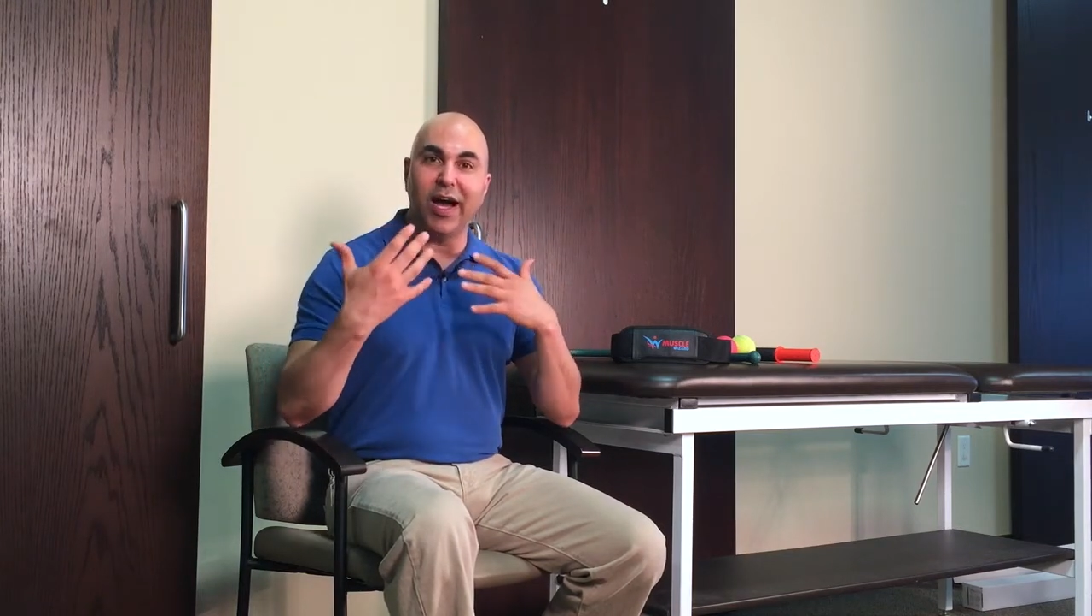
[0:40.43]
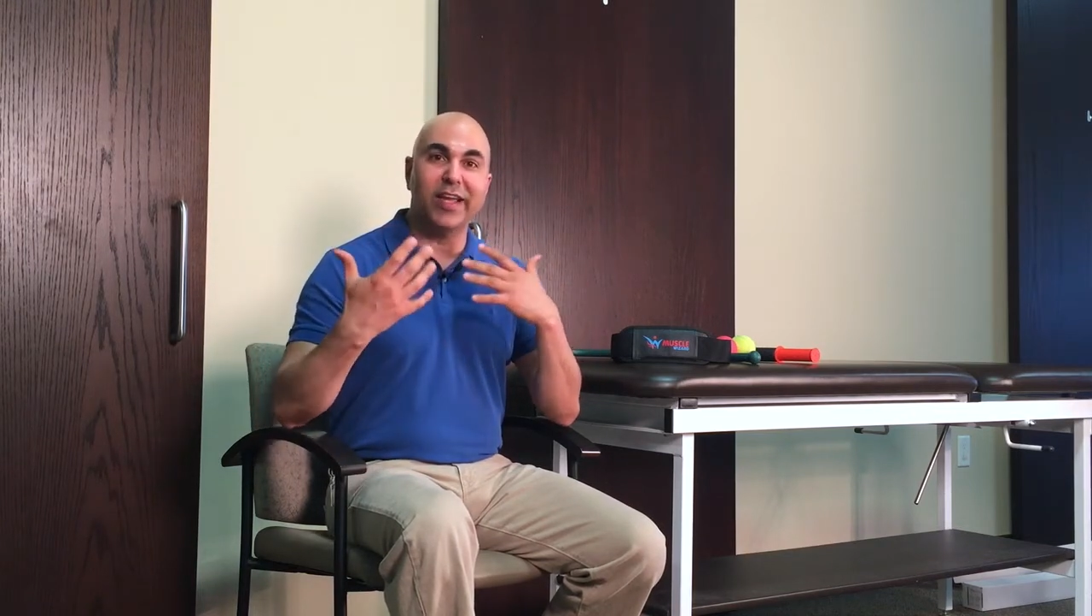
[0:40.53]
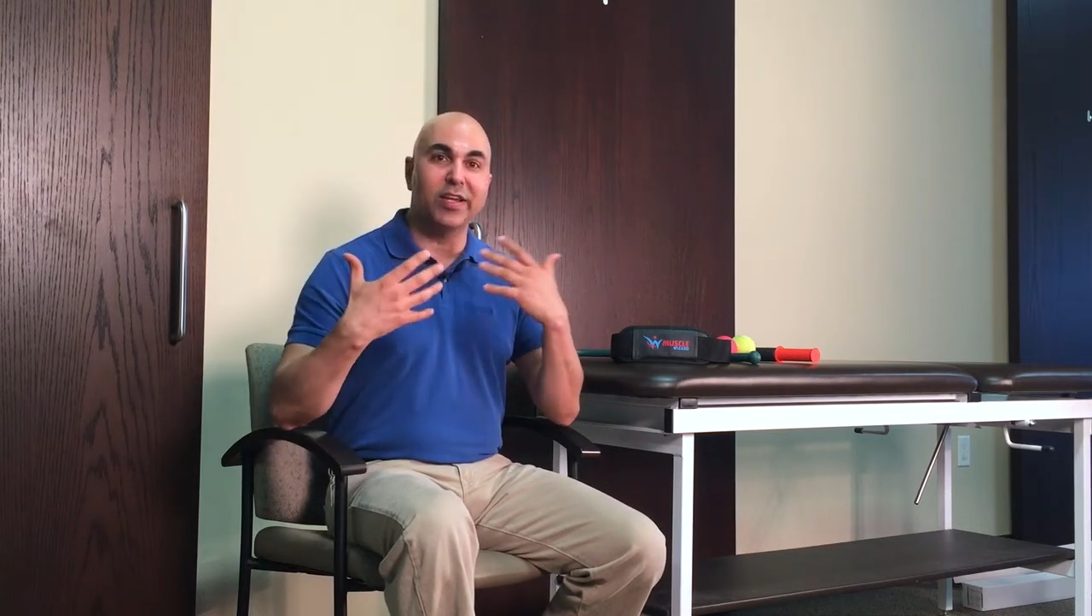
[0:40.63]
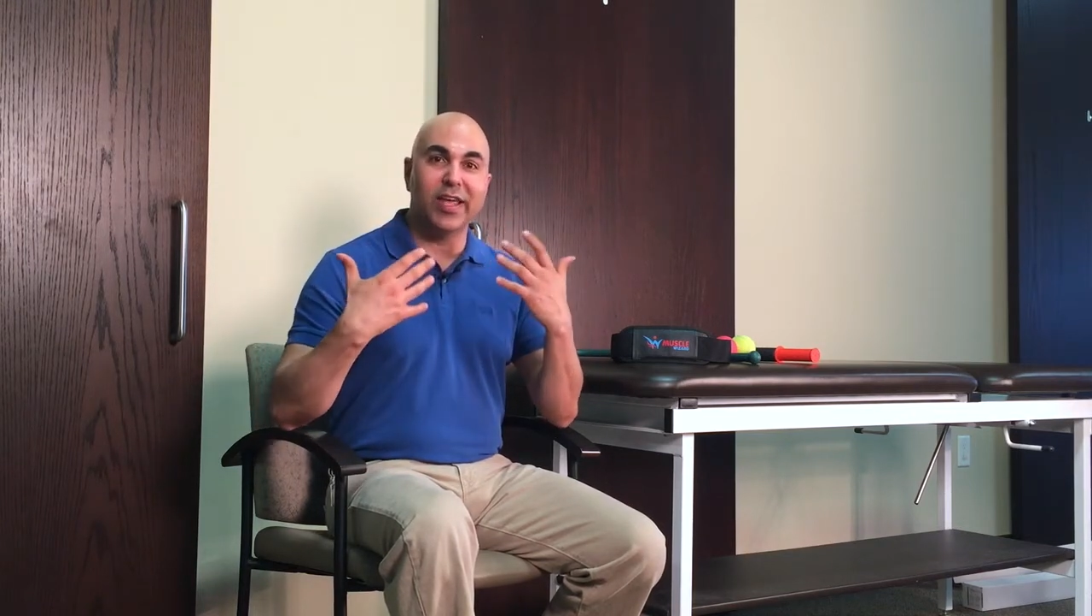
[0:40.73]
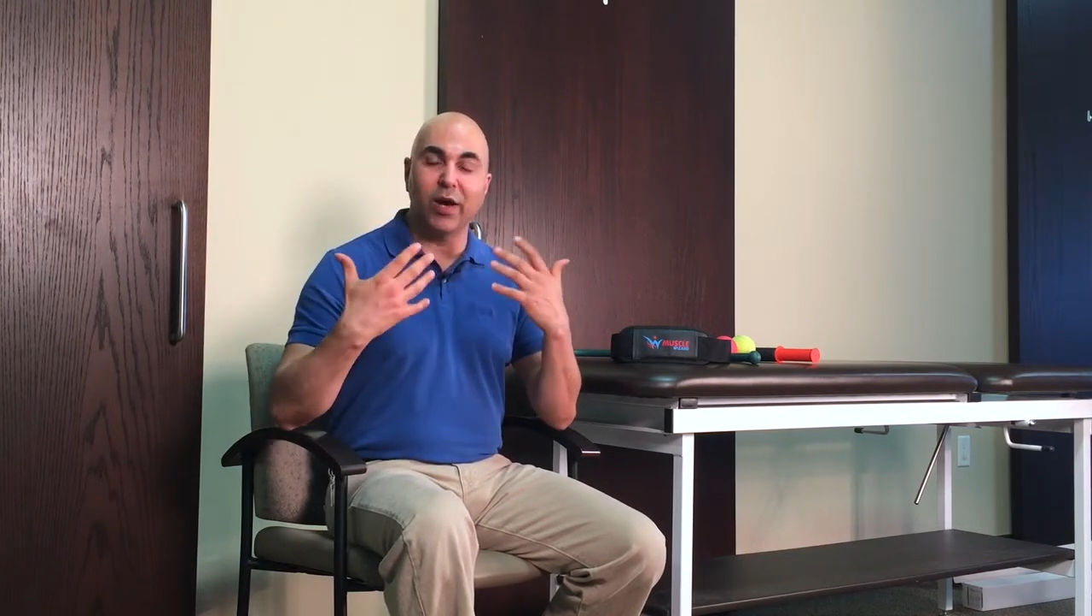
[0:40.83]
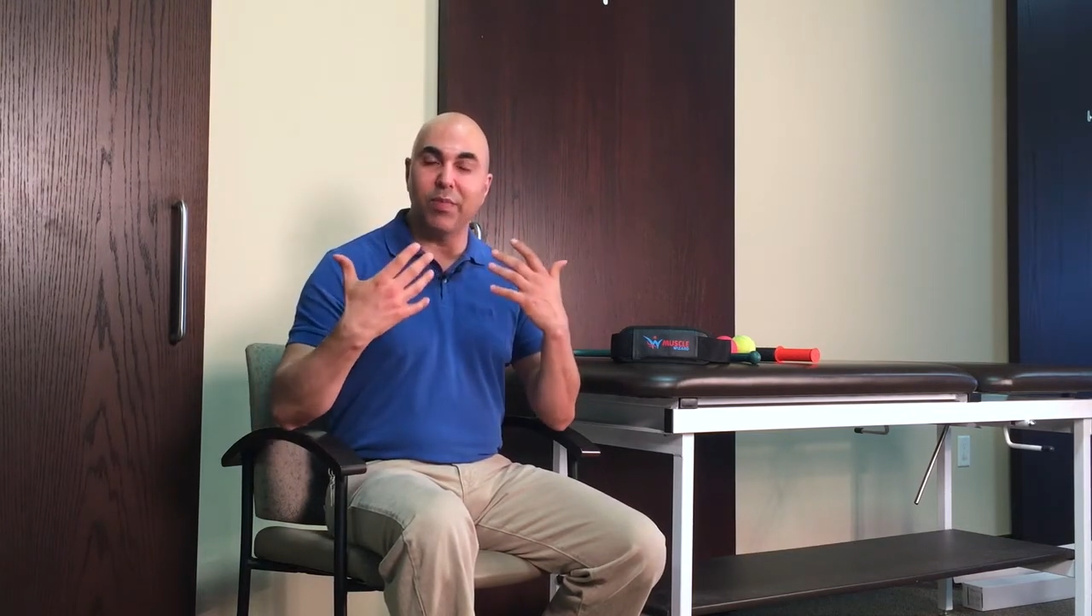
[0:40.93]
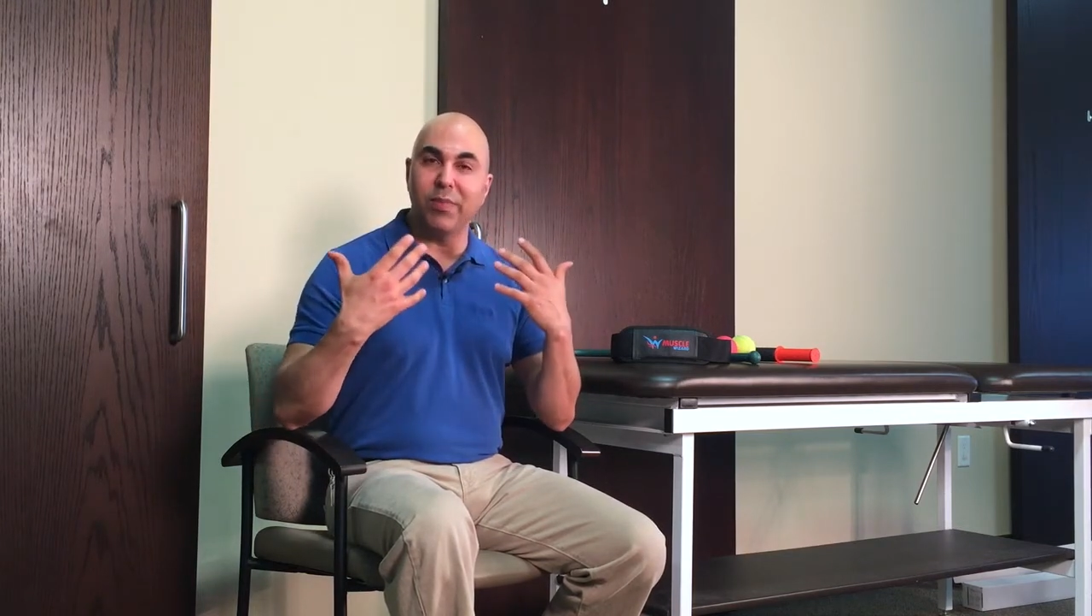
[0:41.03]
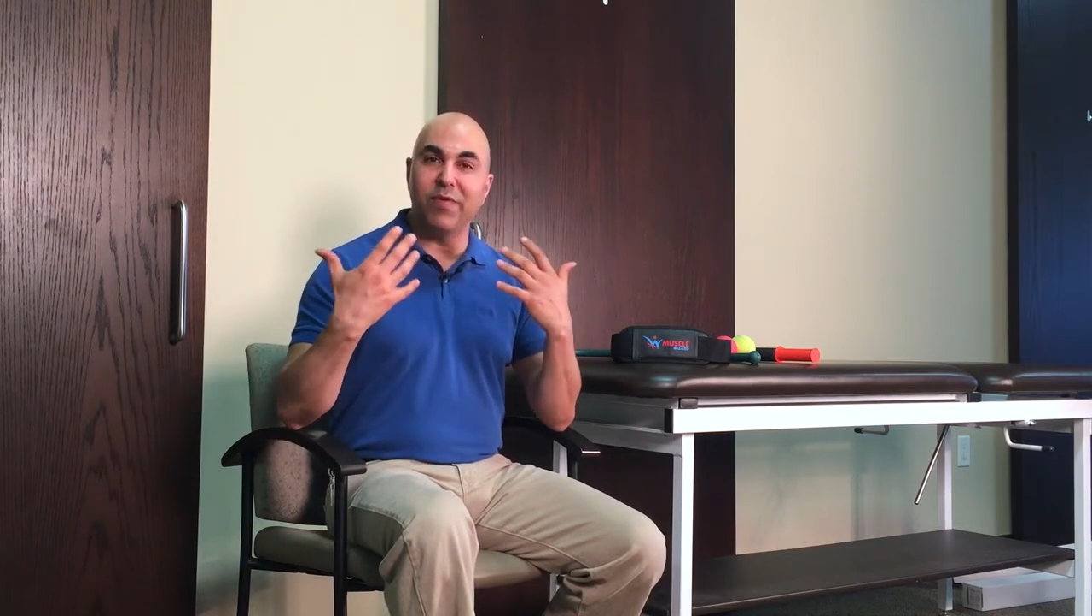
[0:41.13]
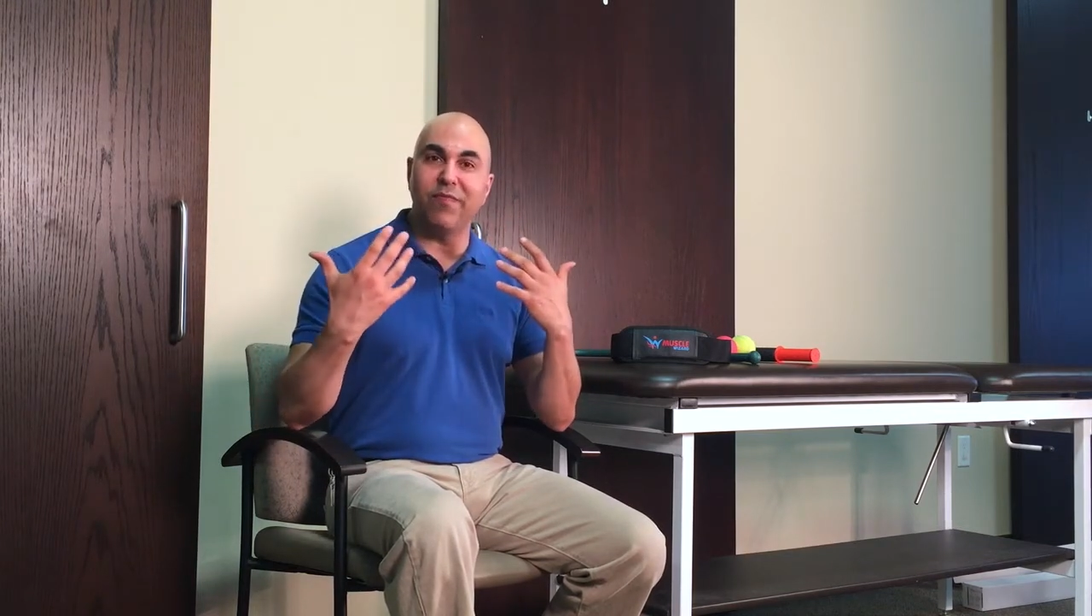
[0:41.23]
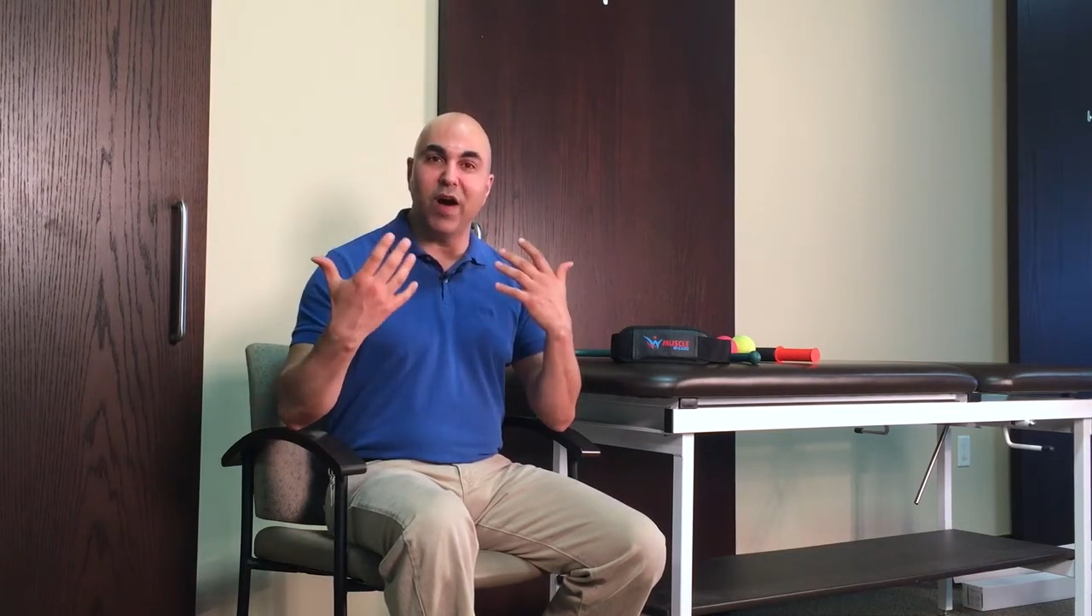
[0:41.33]
I can count
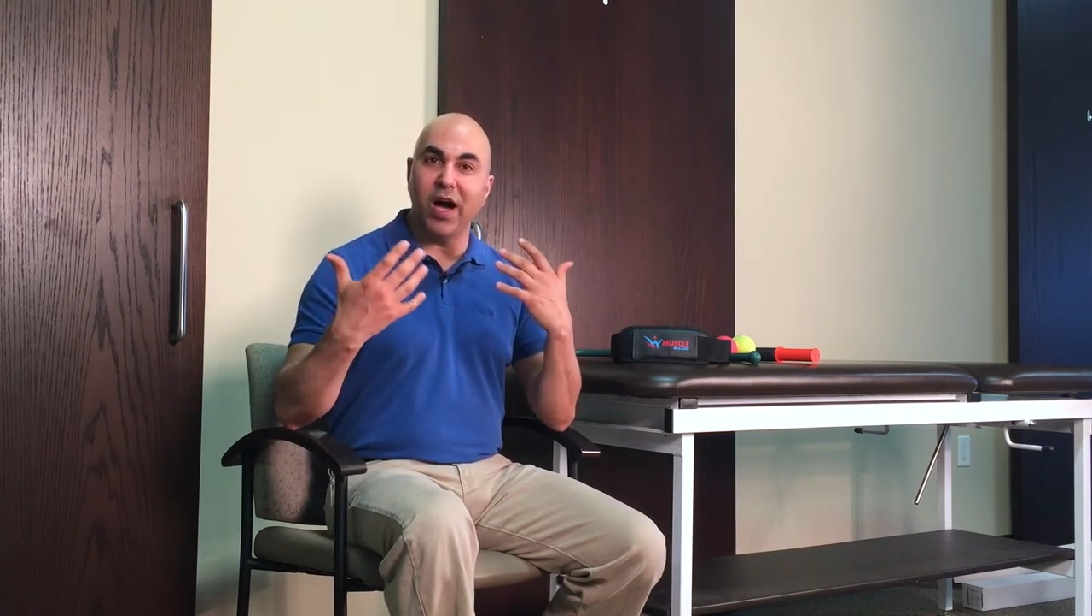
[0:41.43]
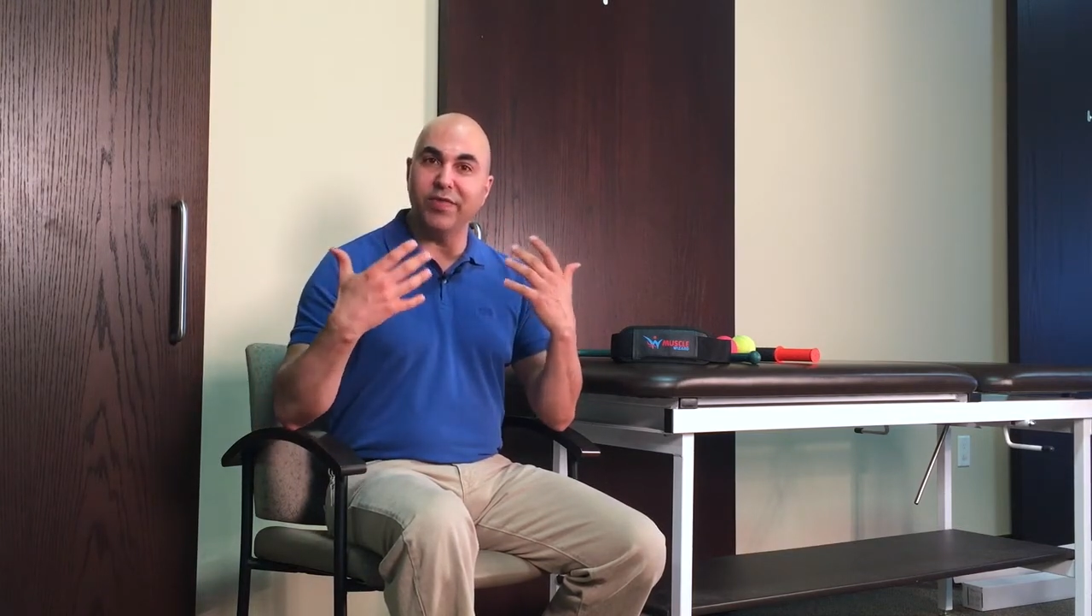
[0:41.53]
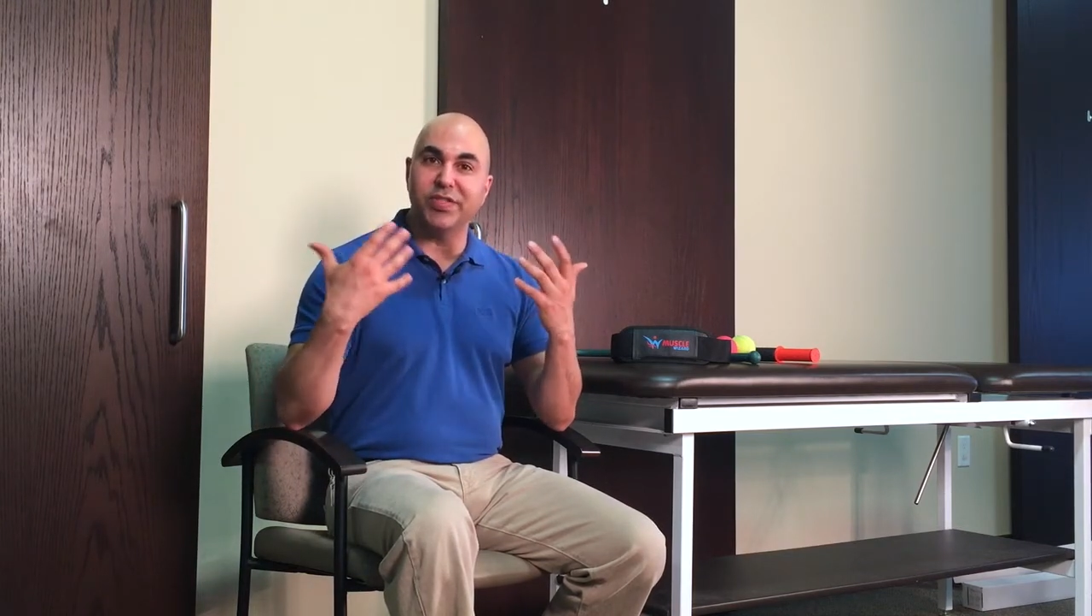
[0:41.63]
maybe 5,